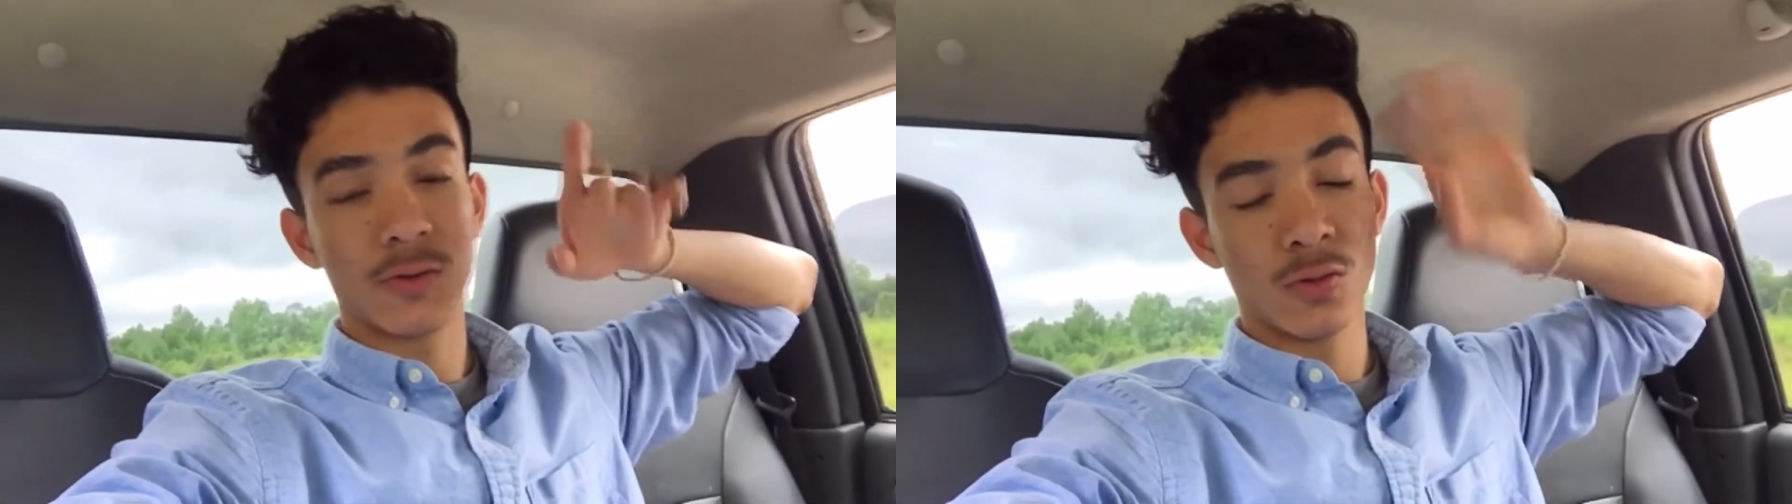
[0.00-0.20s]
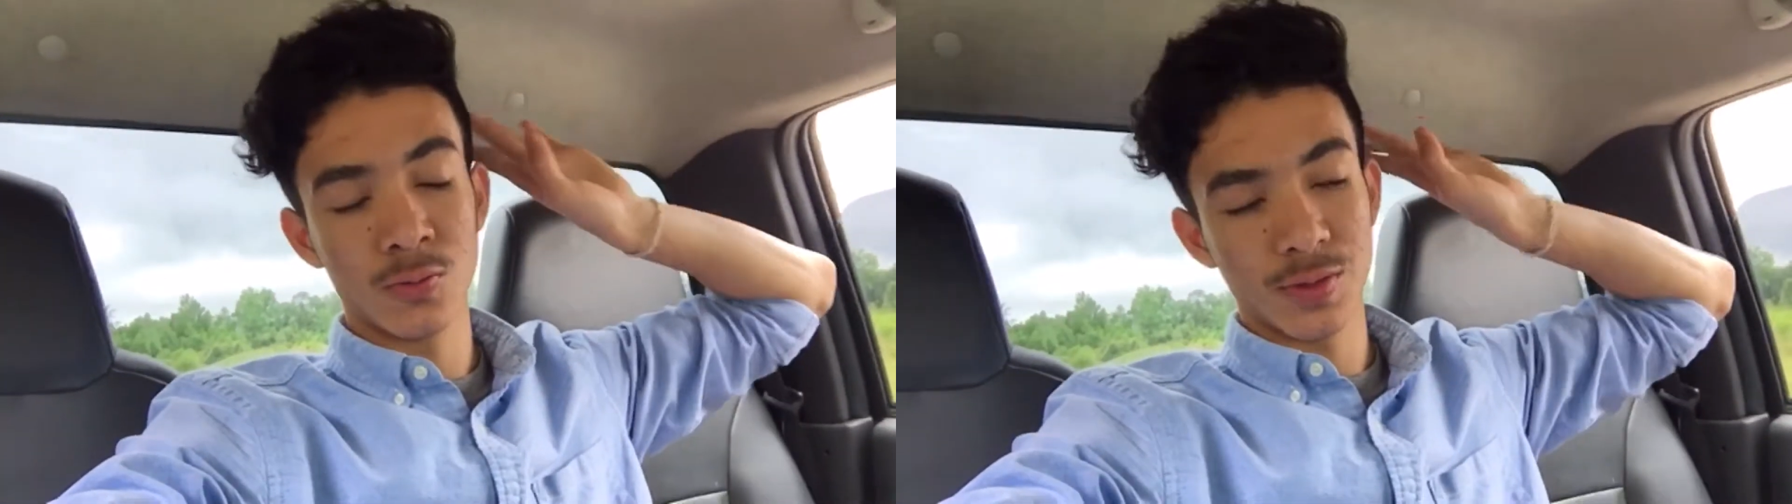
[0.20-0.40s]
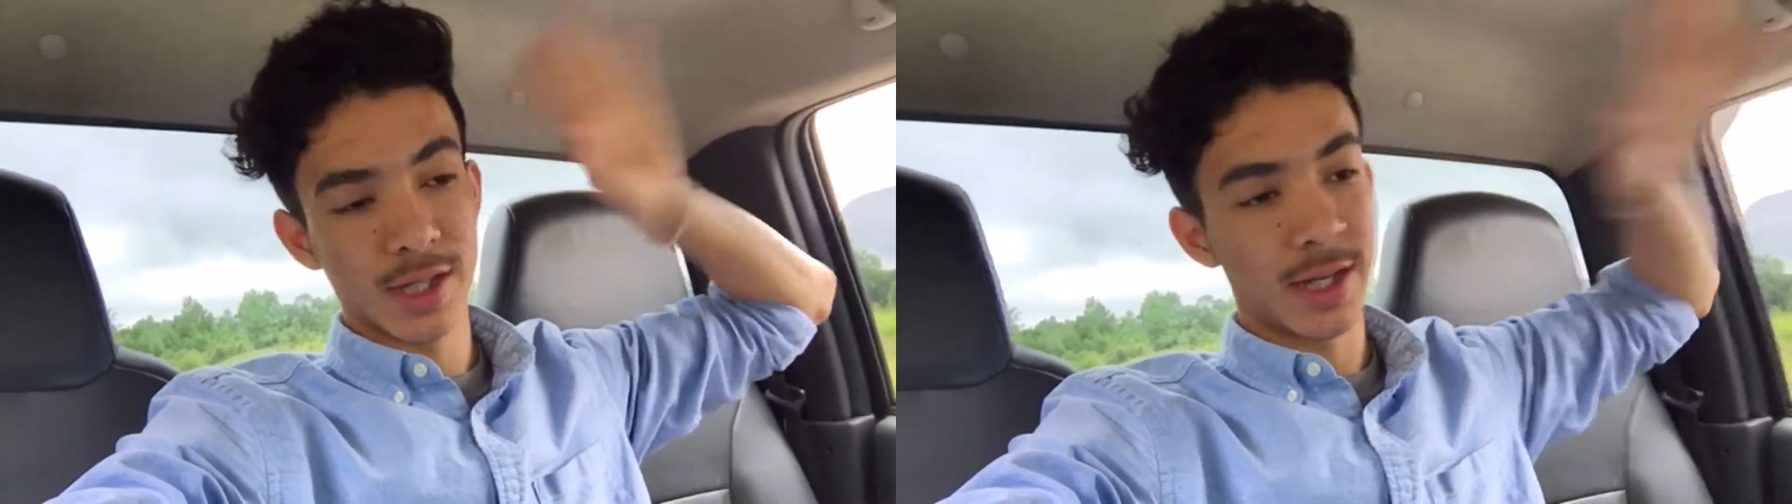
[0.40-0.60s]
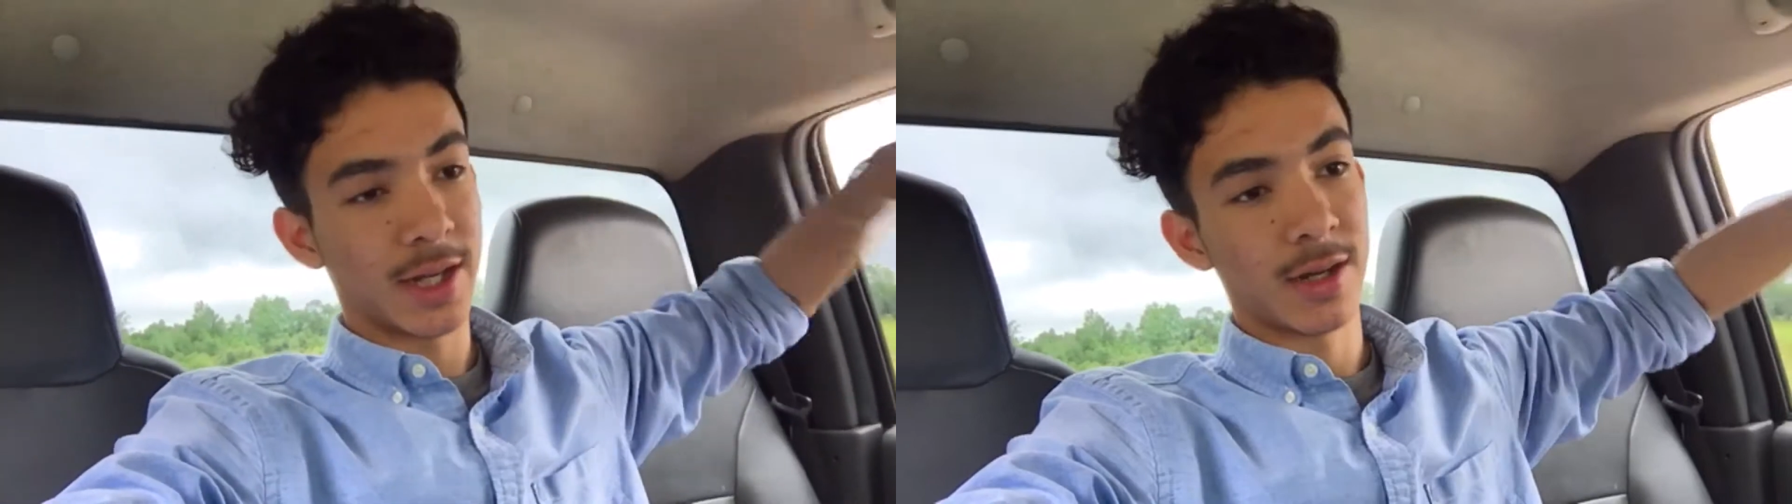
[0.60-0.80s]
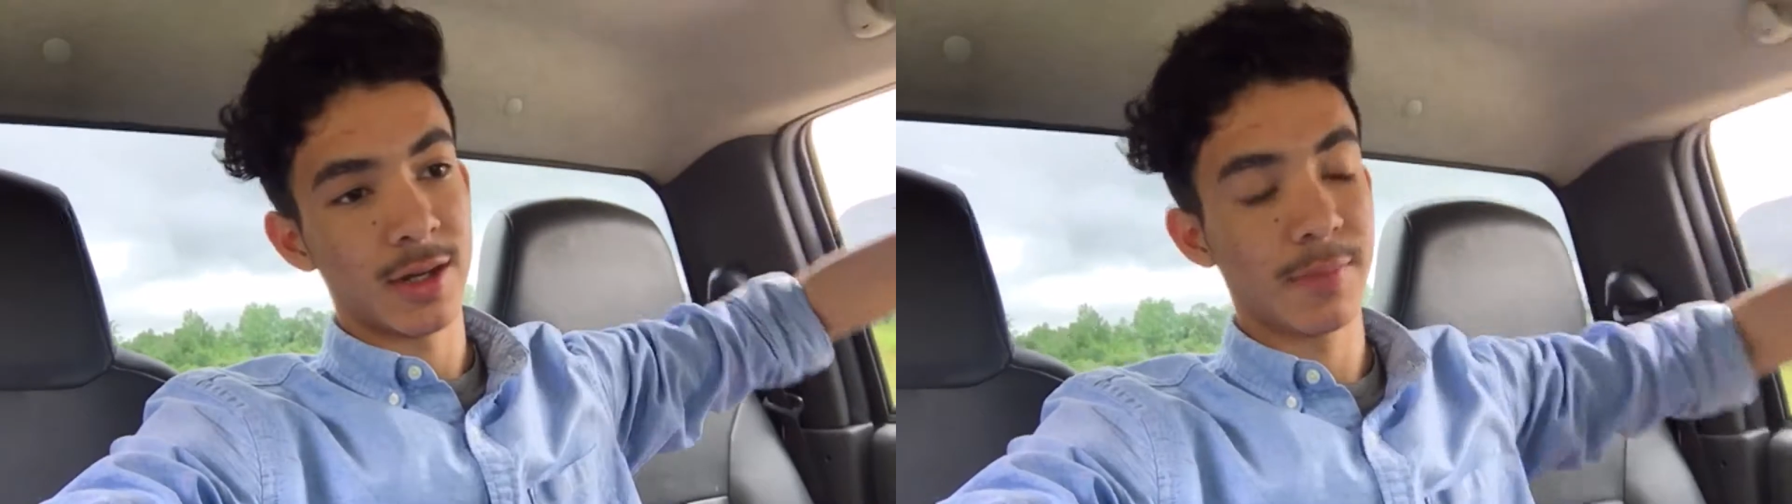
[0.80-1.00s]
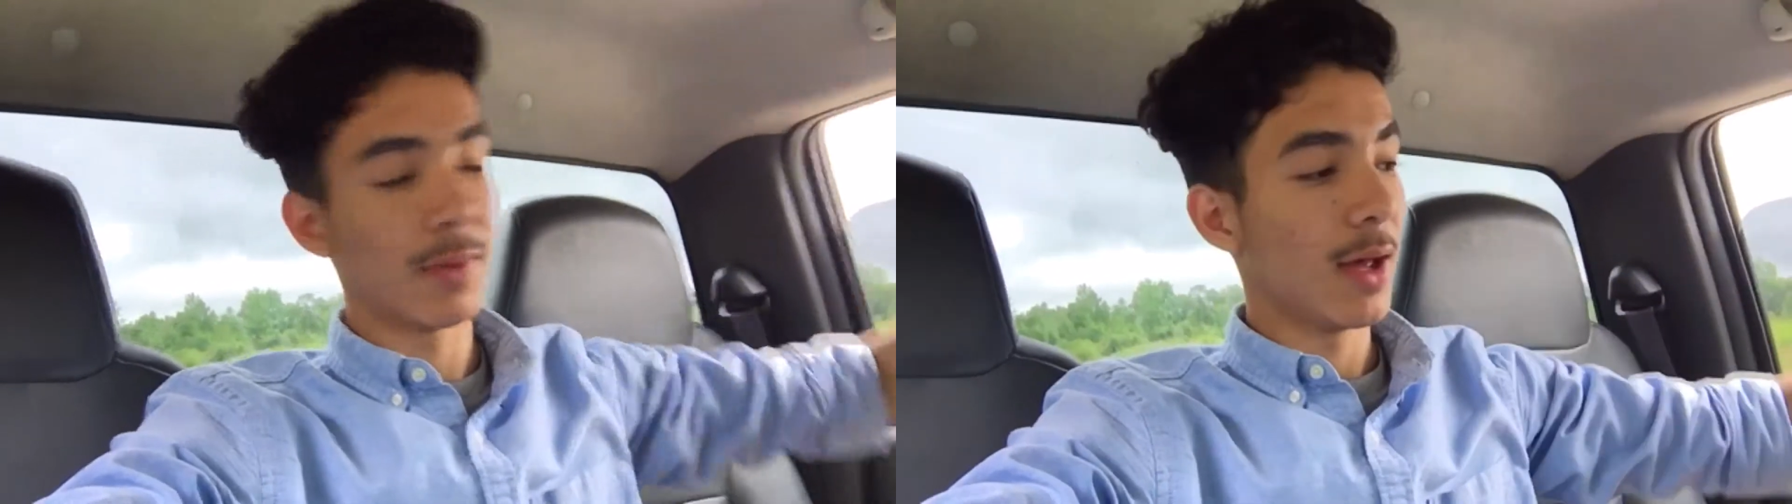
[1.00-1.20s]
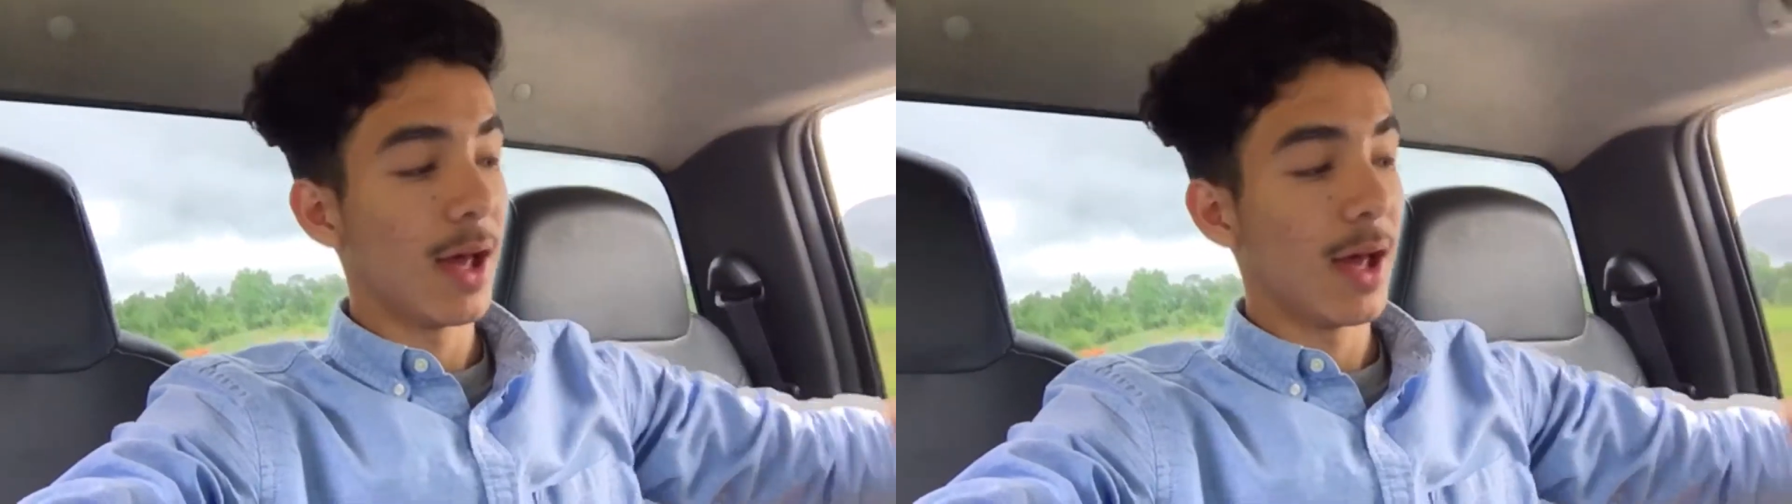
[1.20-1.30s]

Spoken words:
room, setting it up.